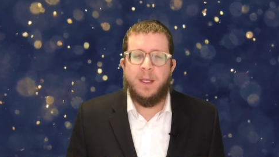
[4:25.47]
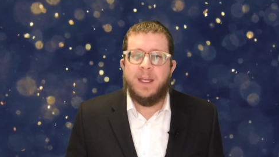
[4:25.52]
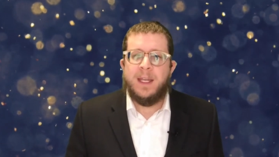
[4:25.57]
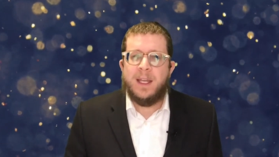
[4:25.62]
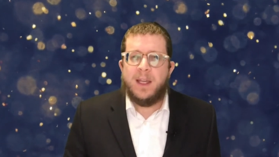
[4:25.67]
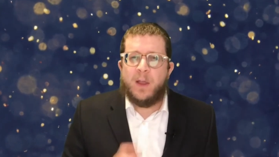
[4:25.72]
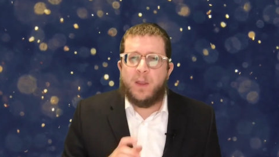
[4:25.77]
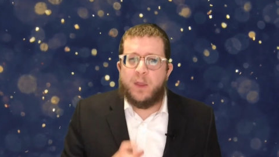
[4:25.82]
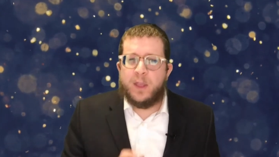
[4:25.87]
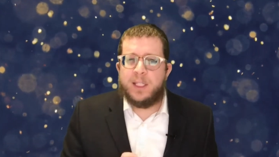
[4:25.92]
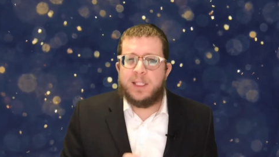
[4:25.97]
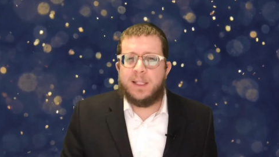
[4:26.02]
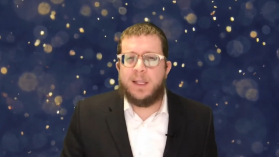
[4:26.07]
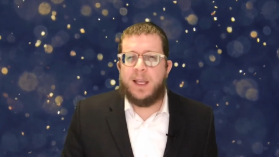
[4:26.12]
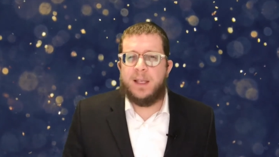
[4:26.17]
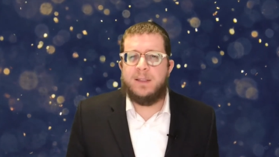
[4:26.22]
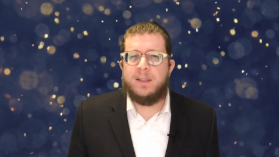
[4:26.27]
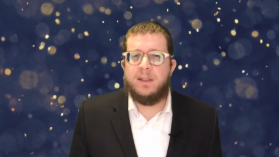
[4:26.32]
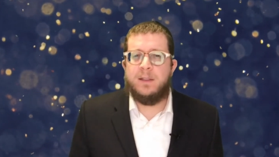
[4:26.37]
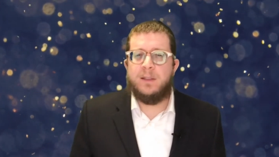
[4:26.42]
This
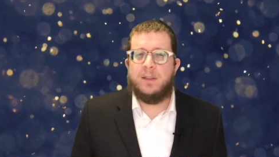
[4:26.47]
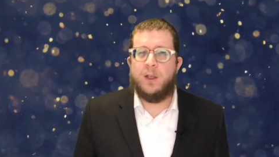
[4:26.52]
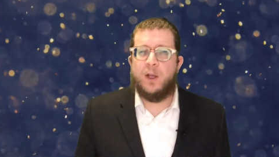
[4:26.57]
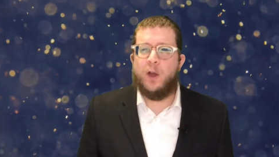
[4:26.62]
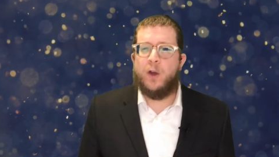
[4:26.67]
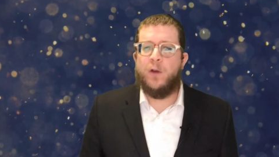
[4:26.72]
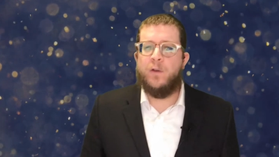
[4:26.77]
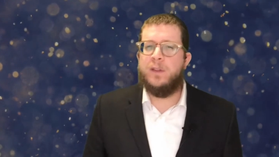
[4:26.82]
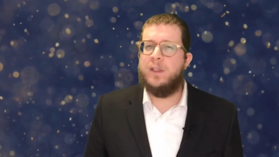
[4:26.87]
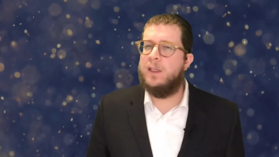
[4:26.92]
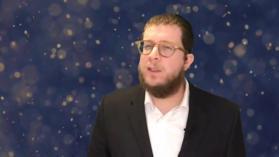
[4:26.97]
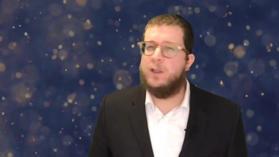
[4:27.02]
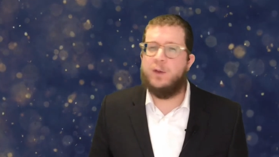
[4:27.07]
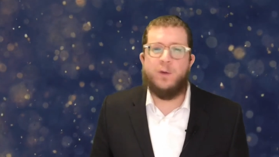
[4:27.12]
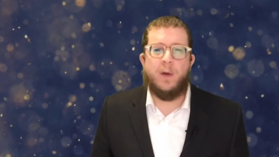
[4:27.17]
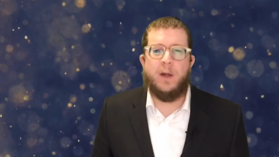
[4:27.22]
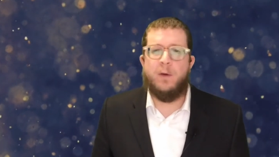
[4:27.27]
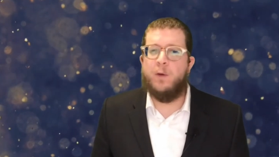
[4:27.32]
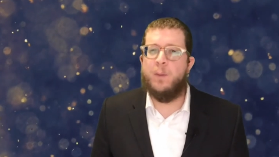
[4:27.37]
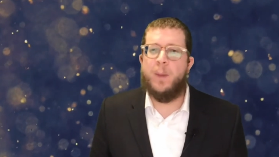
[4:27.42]
lesson serves as a
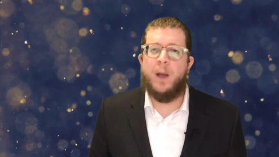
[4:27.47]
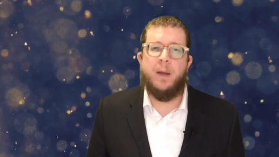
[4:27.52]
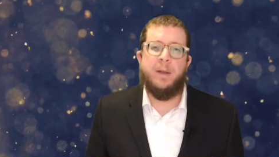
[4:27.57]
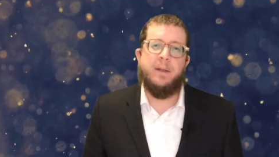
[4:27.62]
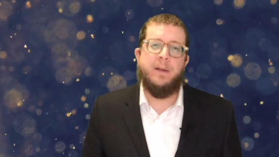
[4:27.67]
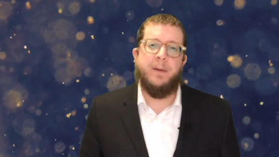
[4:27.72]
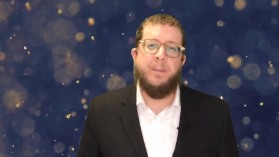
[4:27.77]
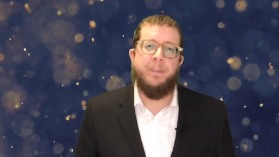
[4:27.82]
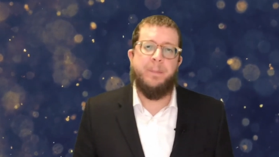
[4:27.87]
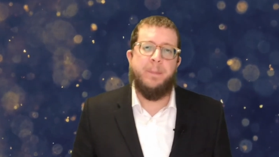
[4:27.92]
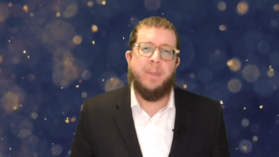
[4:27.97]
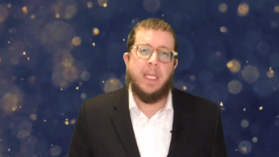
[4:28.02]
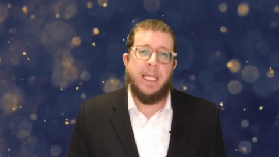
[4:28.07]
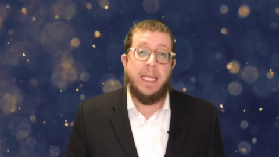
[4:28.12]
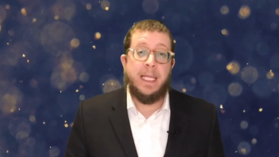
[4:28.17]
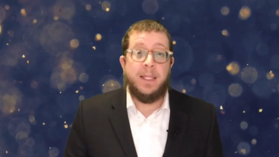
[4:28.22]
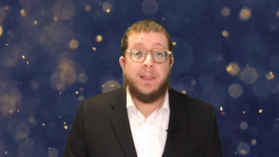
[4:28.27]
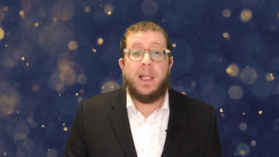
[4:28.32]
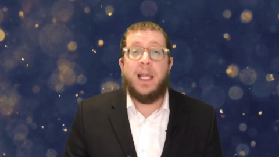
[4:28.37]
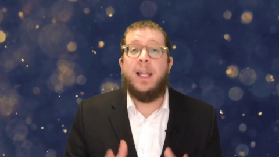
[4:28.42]
great reminder
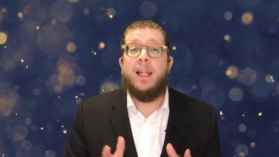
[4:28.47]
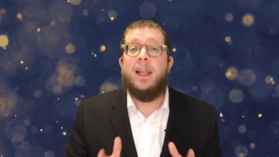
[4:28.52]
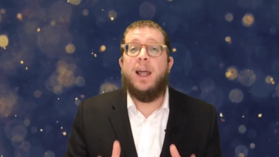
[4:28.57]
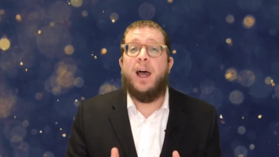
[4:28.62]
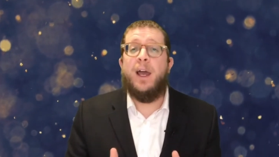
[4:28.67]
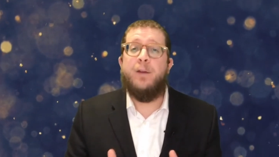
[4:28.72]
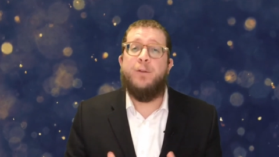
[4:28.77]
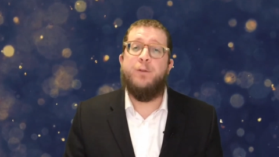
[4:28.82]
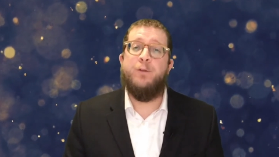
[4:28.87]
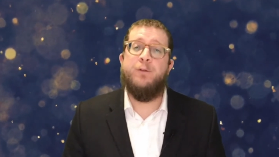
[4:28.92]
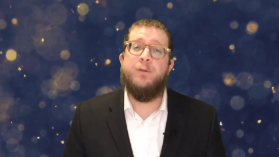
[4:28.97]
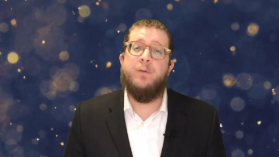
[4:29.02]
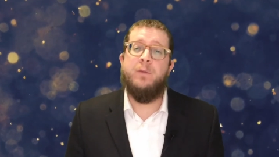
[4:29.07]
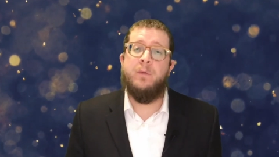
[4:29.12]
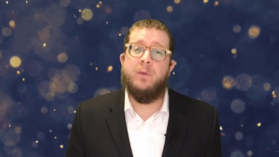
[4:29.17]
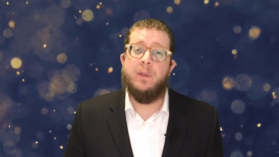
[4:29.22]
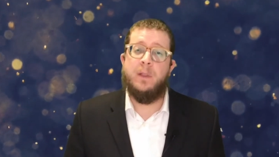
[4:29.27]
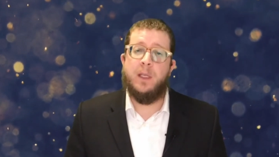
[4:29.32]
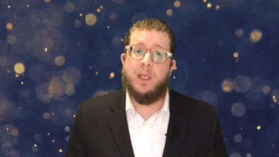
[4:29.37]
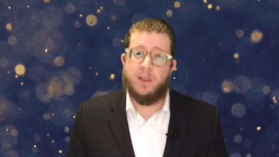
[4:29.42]
that life
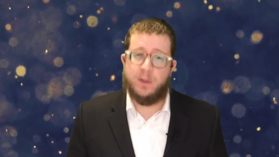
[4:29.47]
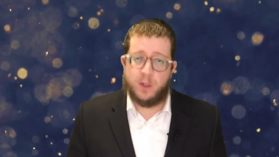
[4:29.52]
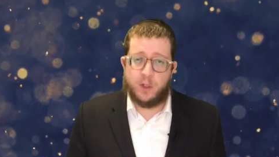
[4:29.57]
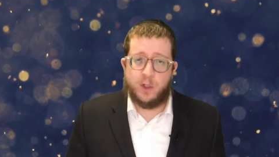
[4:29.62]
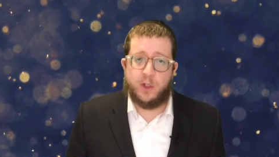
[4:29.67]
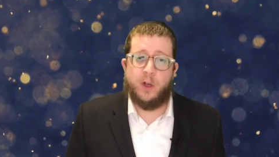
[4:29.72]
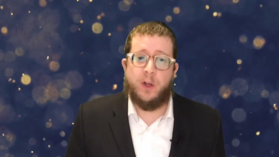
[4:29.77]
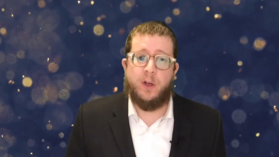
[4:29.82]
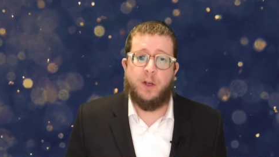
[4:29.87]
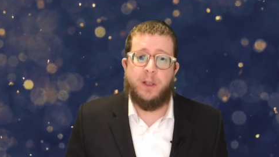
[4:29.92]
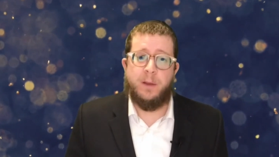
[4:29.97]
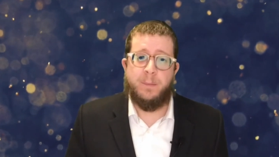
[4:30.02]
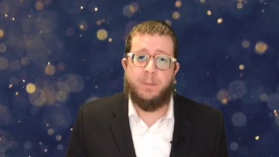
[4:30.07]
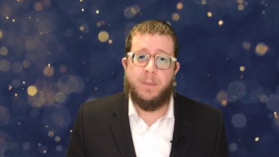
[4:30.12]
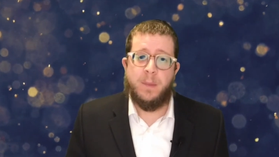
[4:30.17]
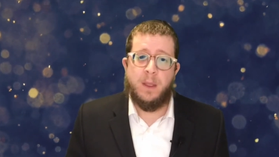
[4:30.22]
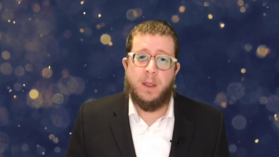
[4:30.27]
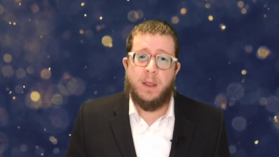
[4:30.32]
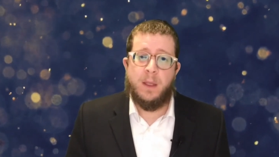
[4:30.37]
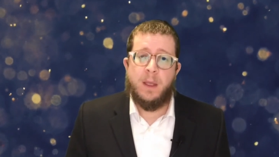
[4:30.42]
is a journey,
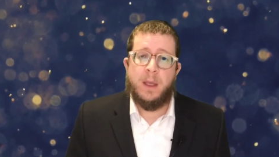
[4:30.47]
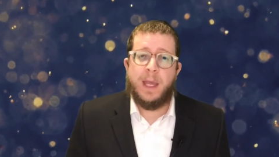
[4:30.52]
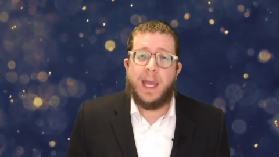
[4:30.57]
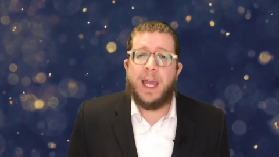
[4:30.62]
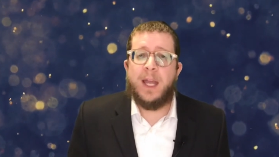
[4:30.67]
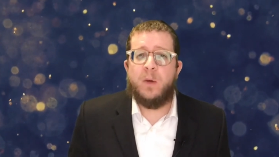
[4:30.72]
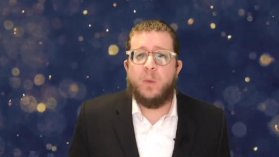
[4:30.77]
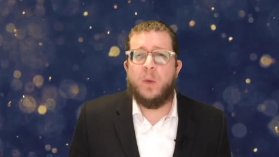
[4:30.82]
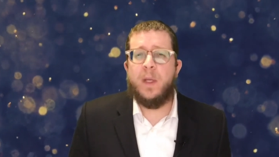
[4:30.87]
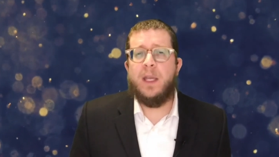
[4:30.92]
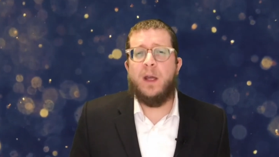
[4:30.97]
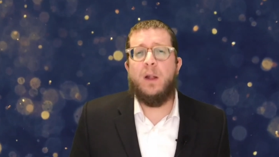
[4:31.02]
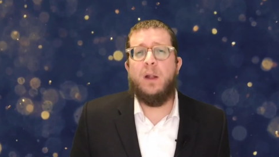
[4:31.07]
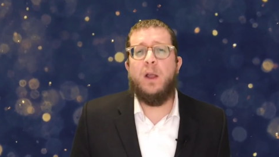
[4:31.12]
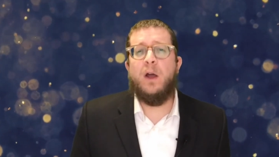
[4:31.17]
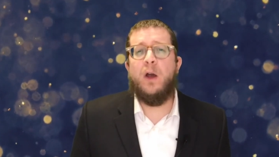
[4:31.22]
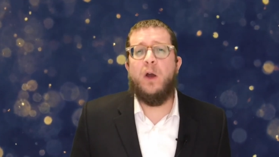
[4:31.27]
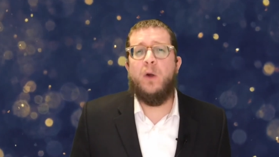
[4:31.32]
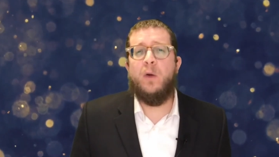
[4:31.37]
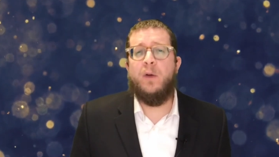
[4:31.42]
and we
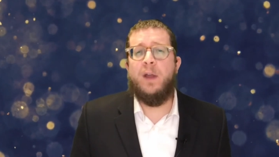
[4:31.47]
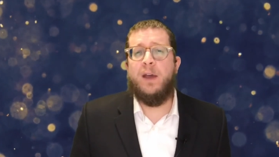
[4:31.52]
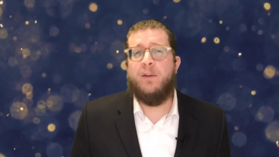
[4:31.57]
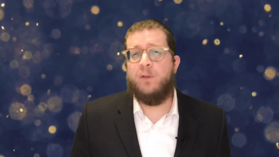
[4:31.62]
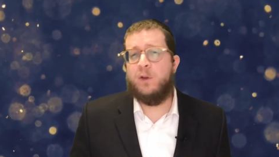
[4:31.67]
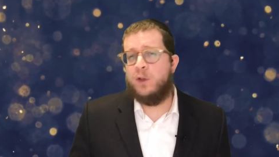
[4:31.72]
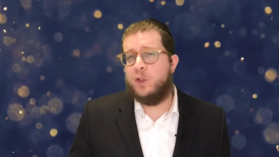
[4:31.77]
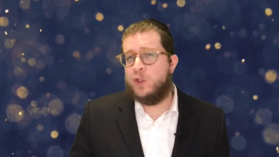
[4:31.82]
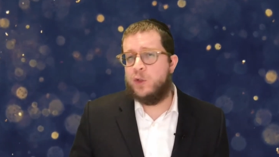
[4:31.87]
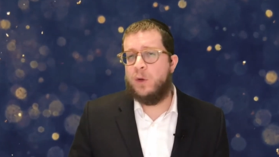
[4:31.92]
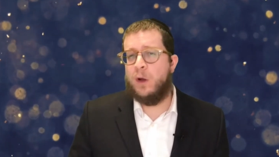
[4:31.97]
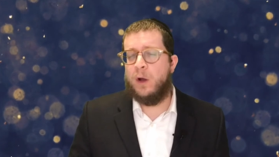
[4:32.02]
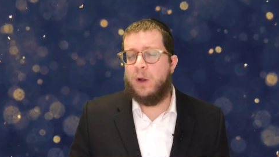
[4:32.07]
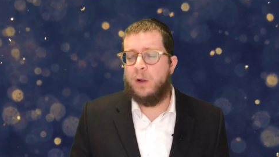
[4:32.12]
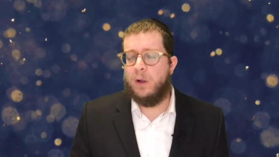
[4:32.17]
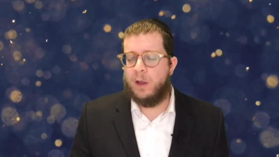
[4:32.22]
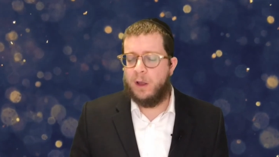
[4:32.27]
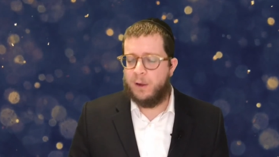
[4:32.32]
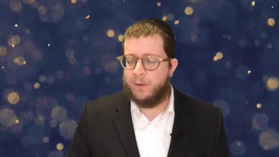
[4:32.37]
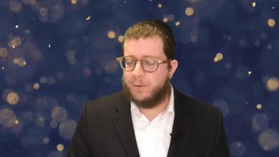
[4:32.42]
alone have
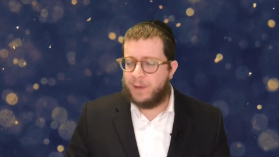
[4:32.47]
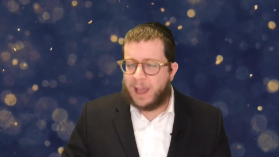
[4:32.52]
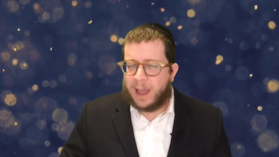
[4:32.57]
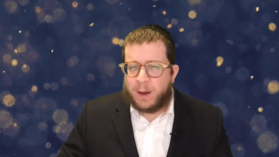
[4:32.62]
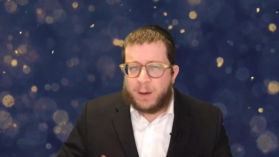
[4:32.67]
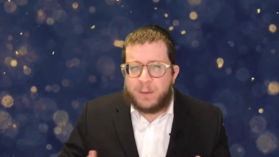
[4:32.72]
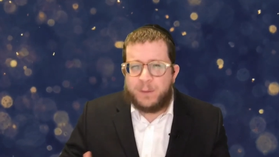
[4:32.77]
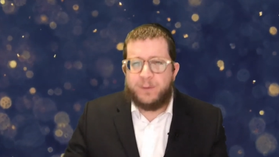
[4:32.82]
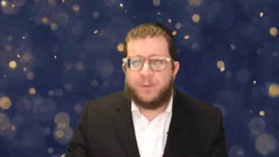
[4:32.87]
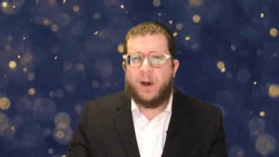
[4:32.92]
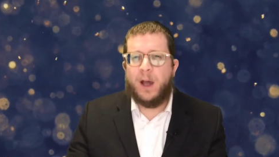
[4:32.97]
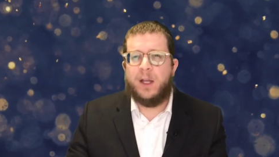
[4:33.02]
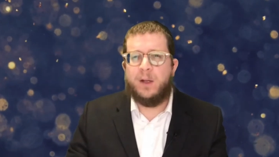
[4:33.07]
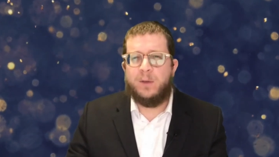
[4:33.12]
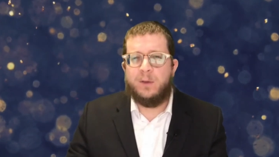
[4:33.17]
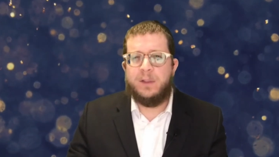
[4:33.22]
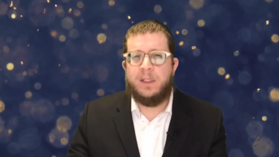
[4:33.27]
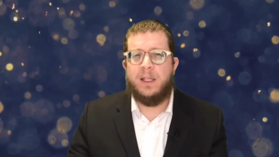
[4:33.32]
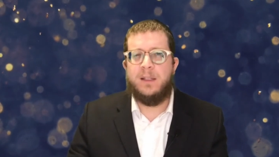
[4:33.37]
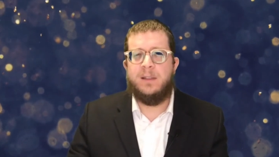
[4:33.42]
control of our final
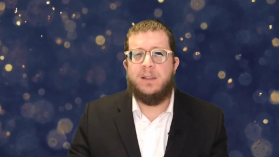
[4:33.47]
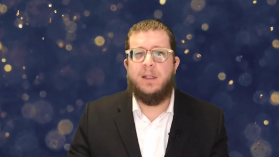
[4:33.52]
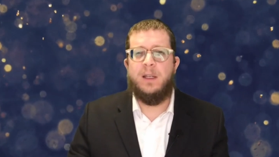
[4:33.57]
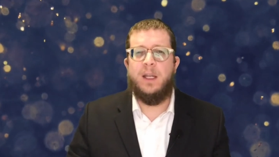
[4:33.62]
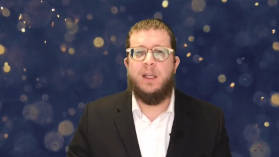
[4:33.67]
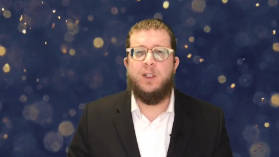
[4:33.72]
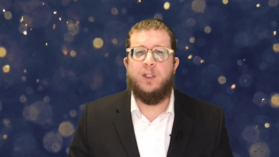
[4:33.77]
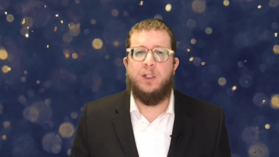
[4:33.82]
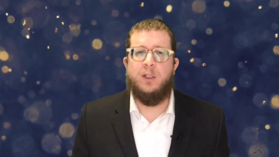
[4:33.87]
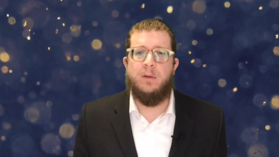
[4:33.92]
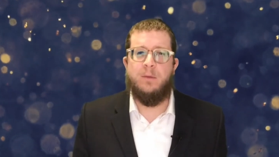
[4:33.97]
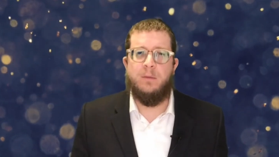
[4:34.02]
destination.